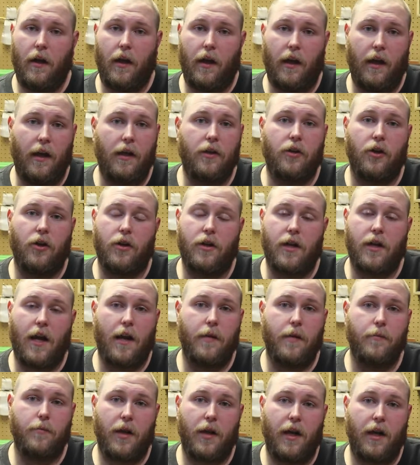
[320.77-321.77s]
8 or
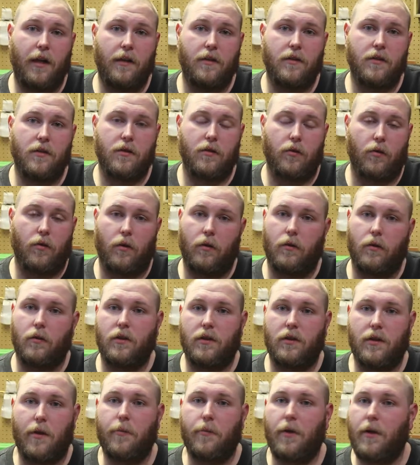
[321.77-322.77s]
10 baits, or
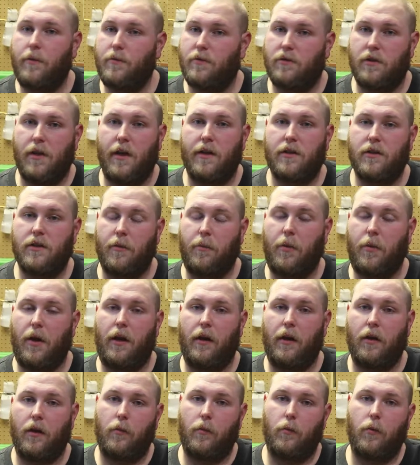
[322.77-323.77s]
sometimes less
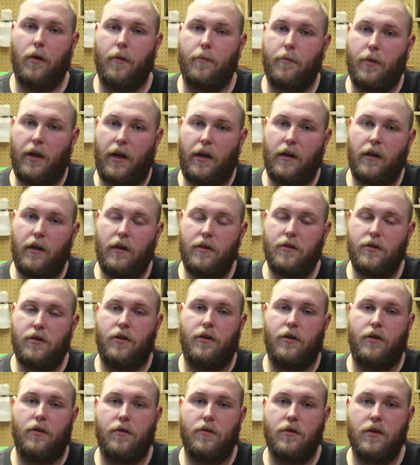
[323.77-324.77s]
depending on what bait it is
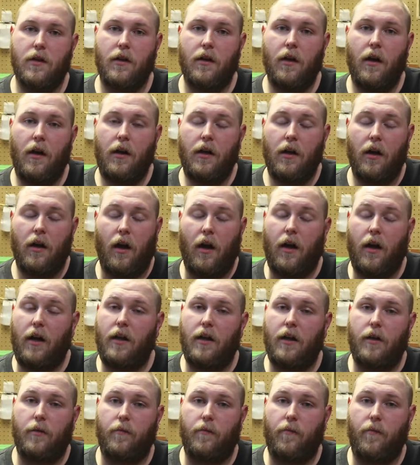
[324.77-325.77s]
you're using.
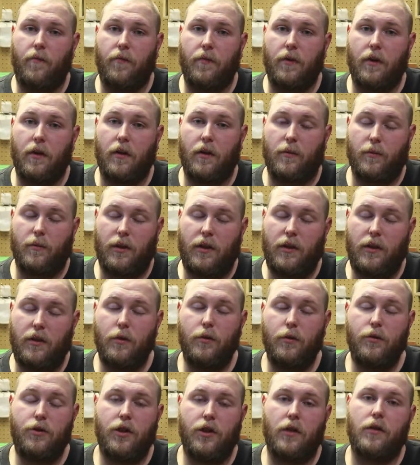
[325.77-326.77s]
I'm
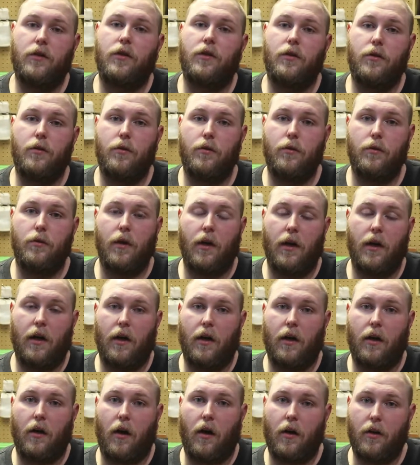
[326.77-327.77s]
huge into
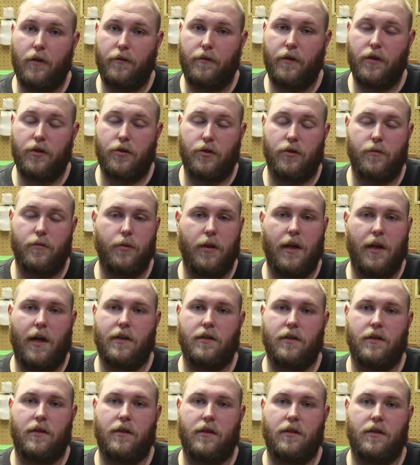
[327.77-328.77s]
artificials,
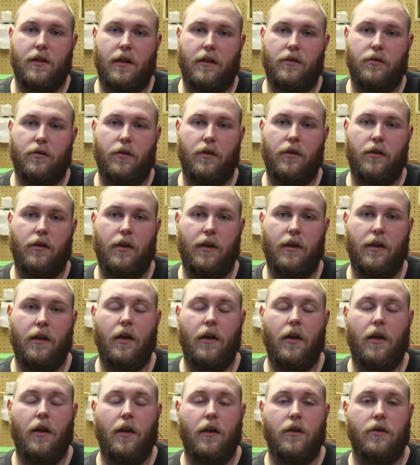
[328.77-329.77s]
plastics, that sort of thing.
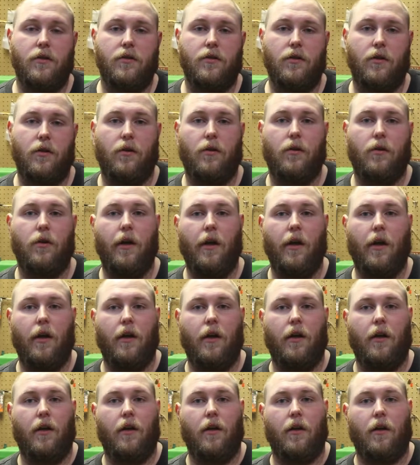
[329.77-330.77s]
So
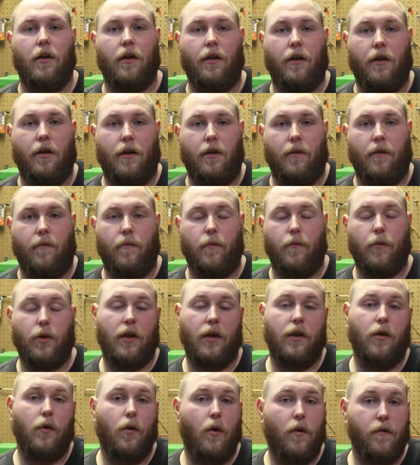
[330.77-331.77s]
we're
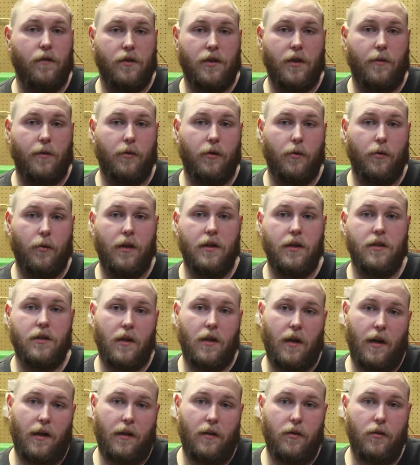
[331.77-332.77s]
gonna go over some of the ones
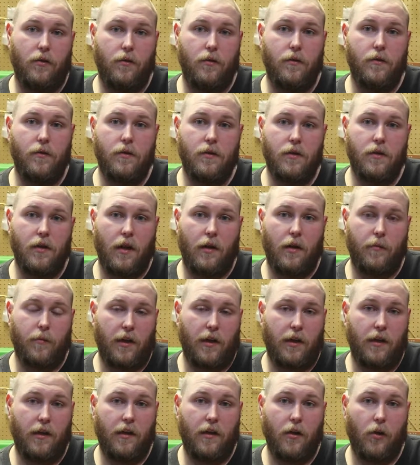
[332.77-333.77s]
that I use in
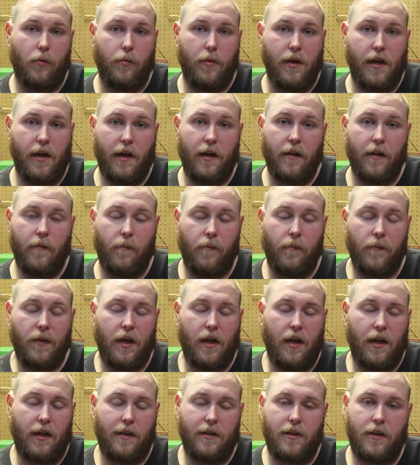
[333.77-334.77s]
my Geek Out bag,
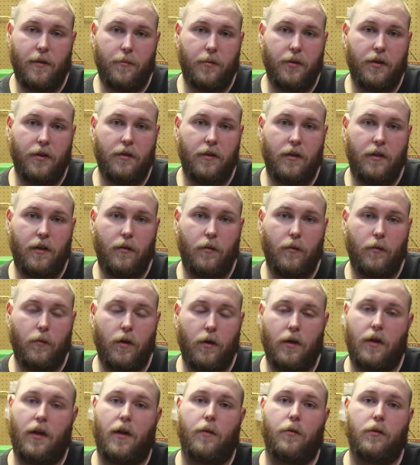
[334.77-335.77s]
and typically
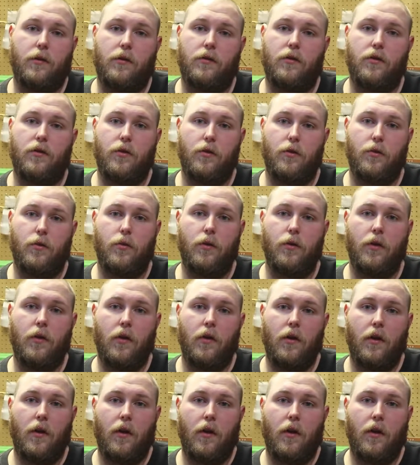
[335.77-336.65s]
what I will do,